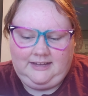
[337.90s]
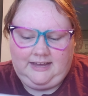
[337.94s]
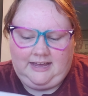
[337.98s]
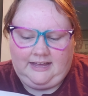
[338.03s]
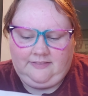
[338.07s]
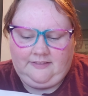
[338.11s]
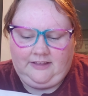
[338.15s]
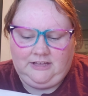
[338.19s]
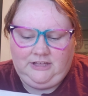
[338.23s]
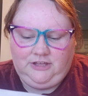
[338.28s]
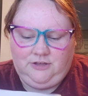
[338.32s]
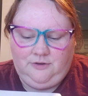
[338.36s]

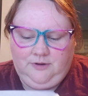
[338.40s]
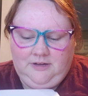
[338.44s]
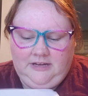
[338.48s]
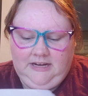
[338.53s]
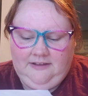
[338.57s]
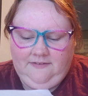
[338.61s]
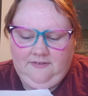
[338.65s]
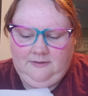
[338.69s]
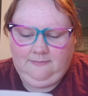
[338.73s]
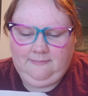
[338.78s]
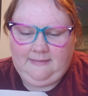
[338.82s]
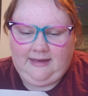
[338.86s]
And like you could
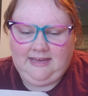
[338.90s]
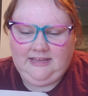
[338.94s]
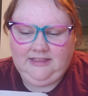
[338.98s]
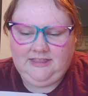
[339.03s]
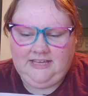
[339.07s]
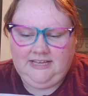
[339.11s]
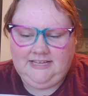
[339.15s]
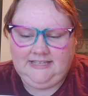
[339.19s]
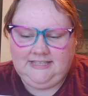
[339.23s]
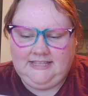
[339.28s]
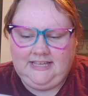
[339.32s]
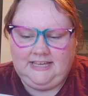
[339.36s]
even make
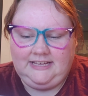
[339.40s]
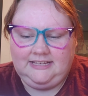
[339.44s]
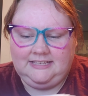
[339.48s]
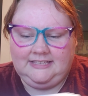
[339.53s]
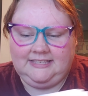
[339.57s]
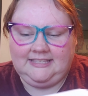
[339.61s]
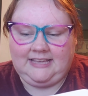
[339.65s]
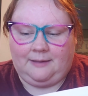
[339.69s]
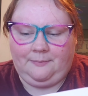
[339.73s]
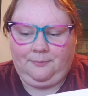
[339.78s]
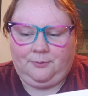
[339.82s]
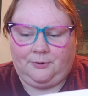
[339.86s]
these things
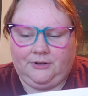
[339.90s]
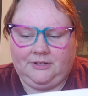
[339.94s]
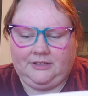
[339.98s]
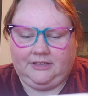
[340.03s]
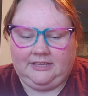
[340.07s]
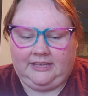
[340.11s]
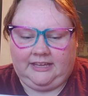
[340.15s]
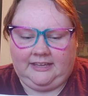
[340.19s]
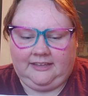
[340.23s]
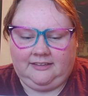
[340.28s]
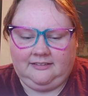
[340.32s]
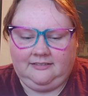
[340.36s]

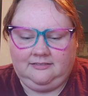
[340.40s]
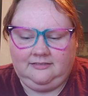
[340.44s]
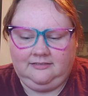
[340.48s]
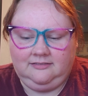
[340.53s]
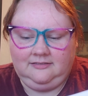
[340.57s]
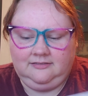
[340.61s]
separately.